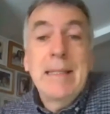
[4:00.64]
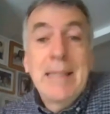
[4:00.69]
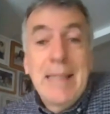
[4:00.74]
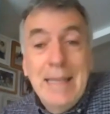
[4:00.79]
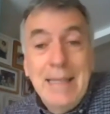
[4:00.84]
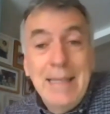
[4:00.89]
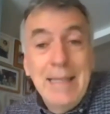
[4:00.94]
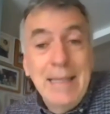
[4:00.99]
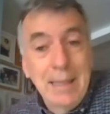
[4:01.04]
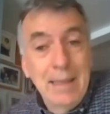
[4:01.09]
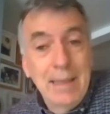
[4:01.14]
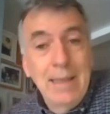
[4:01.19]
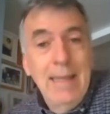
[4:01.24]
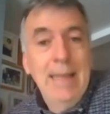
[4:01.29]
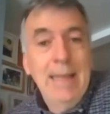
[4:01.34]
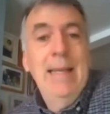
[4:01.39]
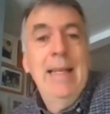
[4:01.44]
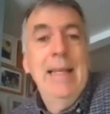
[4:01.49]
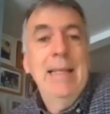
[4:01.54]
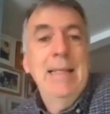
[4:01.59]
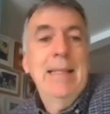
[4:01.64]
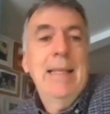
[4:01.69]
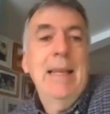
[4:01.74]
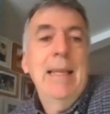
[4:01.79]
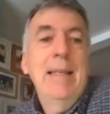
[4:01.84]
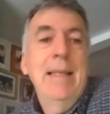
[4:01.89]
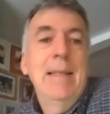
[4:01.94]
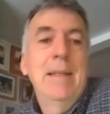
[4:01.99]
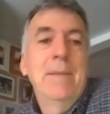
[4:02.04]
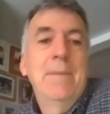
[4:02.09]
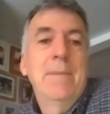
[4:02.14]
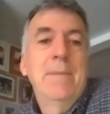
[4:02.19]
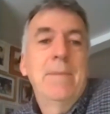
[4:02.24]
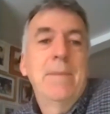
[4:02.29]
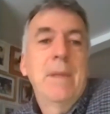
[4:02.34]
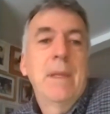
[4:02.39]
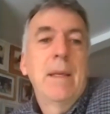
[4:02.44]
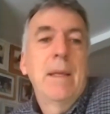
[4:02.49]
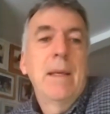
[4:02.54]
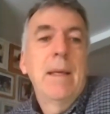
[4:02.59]
citizen in his kingdom.
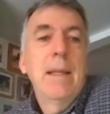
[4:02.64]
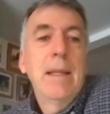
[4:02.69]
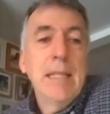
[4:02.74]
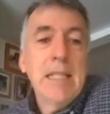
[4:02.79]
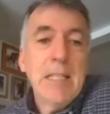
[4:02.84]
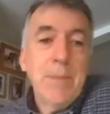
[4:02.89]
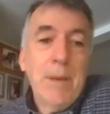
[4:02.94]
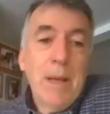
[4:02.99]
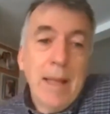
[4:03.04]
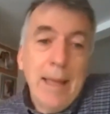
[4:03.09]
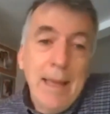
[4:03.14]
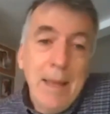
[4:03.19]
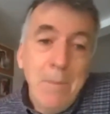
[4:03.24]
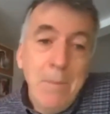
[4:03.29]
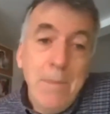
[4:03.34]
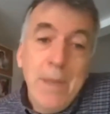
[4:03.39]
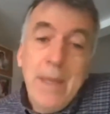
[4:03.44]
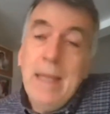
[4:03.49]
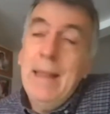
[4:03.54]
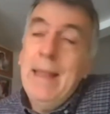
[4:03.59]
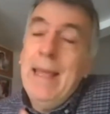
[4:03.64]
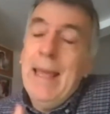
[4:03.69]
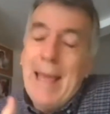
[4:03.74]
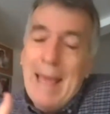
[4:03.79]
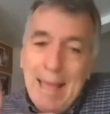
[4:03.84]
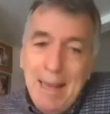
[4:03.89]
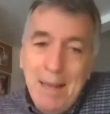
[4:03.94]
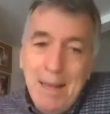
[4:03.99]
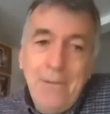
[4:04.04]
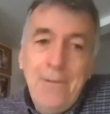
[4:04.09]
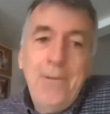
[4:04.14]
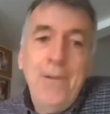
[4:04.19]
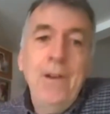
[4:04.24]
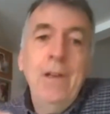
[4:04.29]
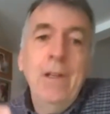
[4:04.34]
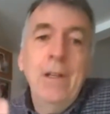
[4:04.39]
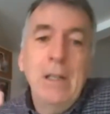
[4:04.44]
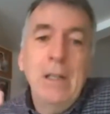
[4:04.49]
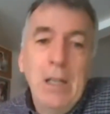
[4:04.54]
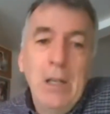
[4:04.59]
This is about him being the
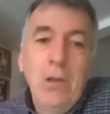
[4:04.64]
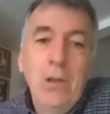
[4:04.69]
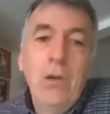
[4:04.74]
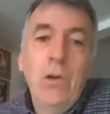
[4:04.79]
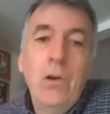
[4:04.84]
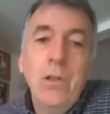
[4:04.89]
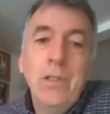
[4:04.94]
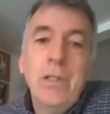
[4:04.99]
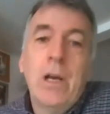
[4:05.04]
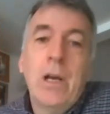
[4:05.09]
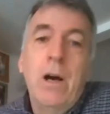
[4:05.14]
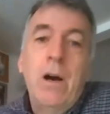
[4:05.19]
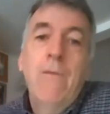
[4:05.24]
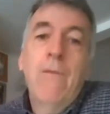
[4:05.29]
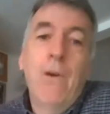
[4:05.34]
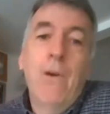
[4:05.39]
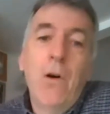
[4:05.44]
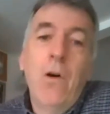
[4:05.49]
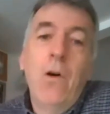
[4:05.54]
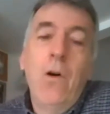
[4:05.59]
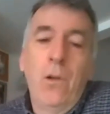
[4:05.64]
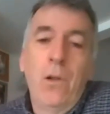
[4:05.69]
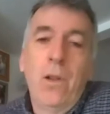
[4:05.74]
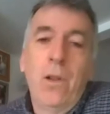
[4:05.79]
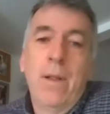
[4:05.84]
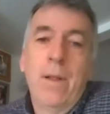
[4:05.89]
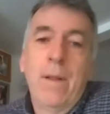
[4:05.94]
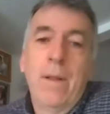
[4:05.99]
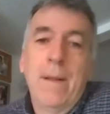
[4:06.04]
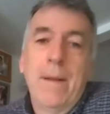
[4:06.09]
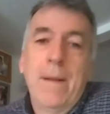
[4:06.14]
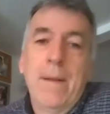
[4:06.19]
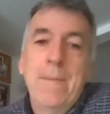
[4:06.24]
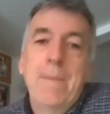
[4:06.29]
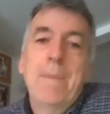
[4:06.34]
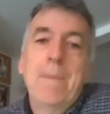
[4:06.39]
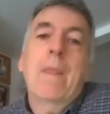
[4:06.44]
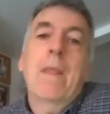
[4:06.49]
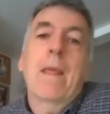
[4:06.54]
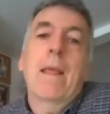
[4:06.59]
infinite Lord of all
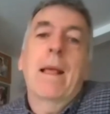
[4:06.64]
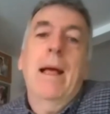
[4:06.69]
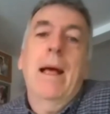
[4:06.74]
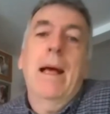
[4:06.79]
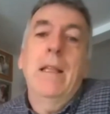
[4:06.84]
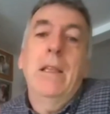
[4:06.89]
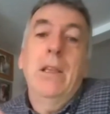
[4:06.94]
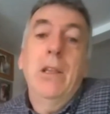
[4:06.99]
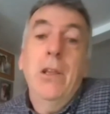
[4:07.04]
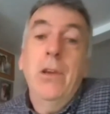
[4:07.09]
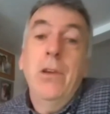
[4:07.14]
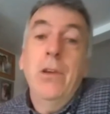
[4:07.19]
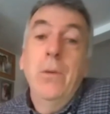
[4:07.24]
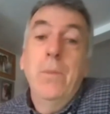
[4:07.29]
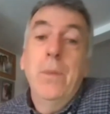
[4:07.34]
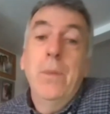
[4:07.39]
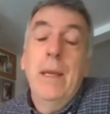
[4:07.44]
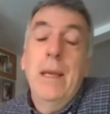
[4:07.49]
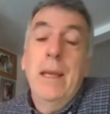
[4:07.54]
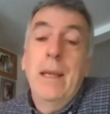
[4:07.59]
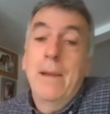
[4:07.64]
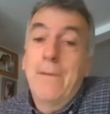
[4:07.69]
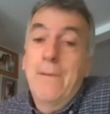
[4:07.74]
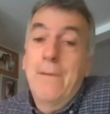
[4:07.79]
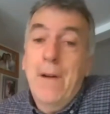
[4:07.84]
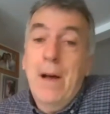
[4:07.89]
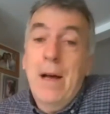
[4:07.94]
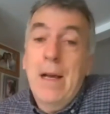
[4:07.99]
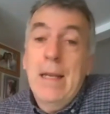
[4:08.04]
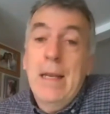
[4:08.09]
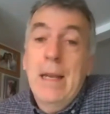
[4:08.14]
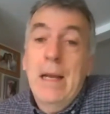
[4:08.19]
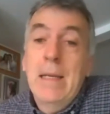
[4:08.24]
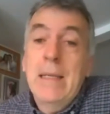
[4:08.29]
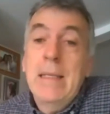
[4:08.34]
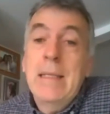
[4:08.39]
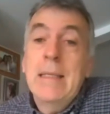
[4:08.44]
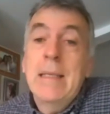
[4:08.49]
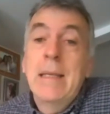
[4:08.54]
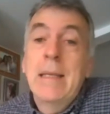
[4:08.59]
and you being a
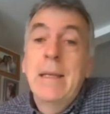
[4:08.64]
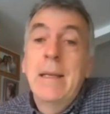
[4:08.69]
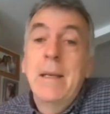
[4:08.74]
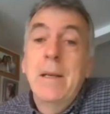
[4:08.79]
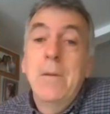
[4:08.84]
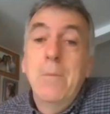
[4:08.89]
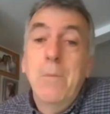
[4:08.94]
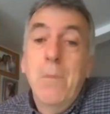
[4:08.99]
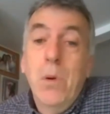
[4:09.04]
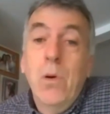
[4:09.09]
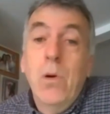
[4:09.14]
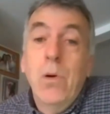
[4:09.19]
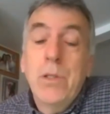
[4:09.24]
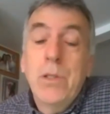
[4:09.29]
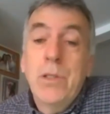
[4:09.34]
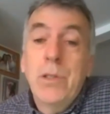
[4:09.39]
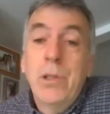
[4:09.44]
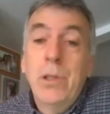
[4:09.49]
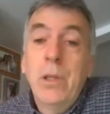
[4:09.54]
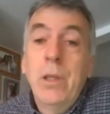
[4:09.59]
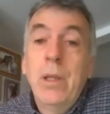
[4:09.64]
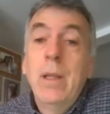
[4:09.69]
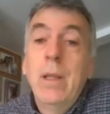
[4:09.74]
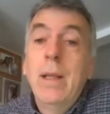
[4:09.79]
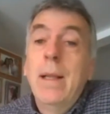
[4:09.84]
finite, mortal,